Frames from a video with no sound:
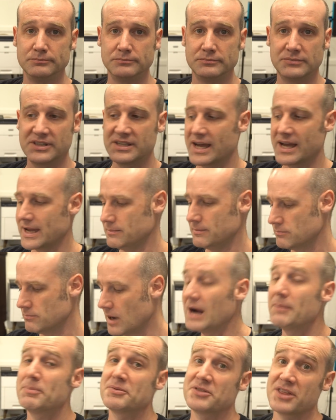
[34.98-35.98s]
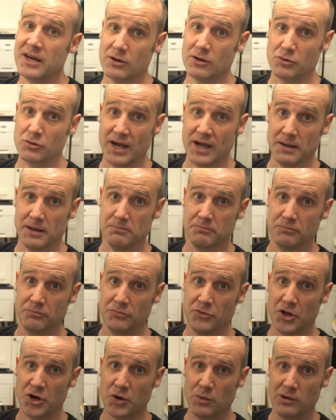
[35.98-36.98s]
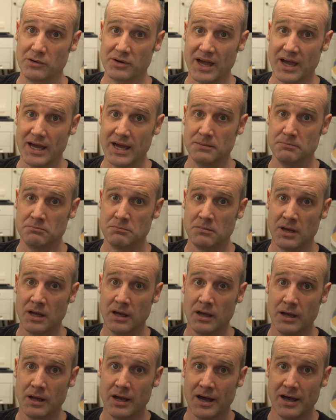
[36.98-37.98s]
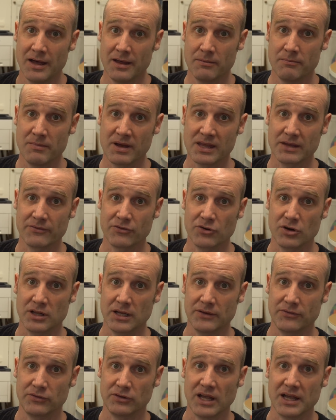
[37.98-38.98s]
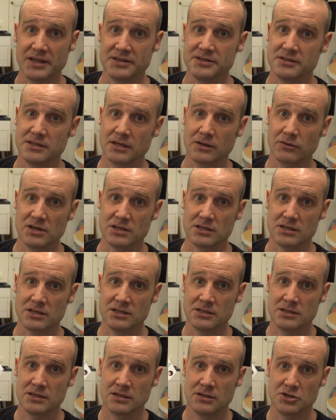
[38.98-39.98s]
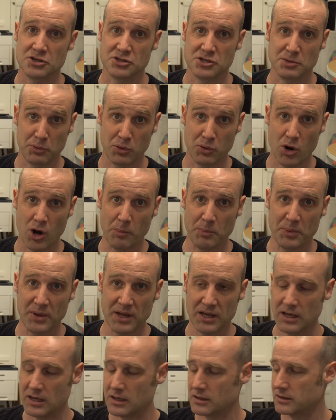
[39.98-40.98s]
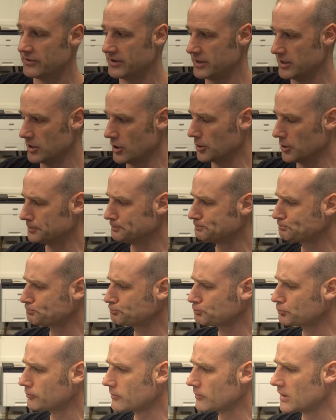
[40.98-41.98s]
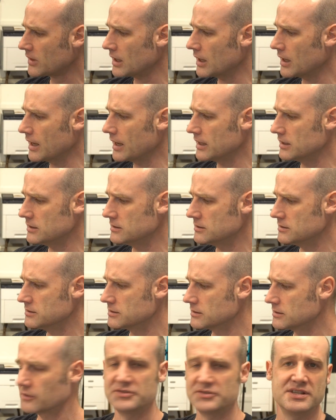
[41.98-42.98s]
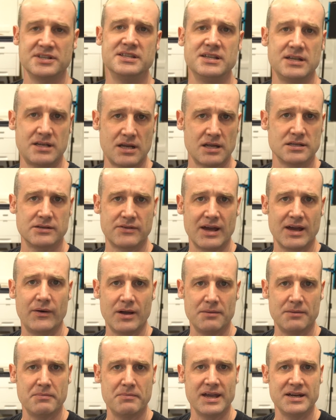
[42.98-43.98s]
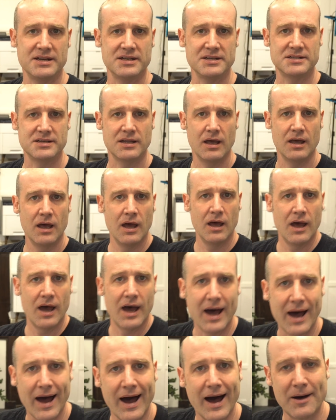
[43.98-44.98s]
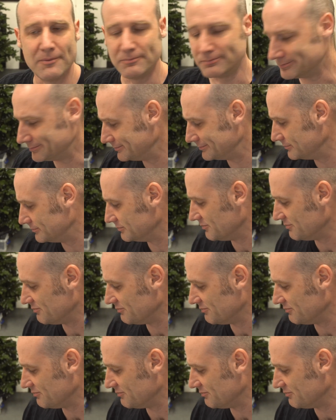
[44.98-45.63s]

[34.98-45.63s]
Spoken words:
game. Hypothetical game, not a real game. Make that very clear for licensing reasons, just a prop in a video. And obviously the details of how I made it are in